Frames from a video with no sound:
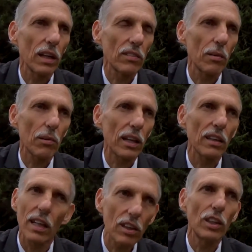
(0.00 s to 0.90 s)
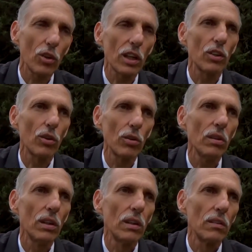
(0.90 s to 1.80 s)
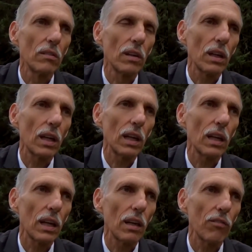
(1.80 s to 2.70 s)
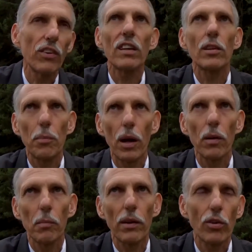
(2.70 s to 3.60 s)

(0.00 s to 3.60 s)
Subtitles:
it seems like nothing you can do can fix the problem.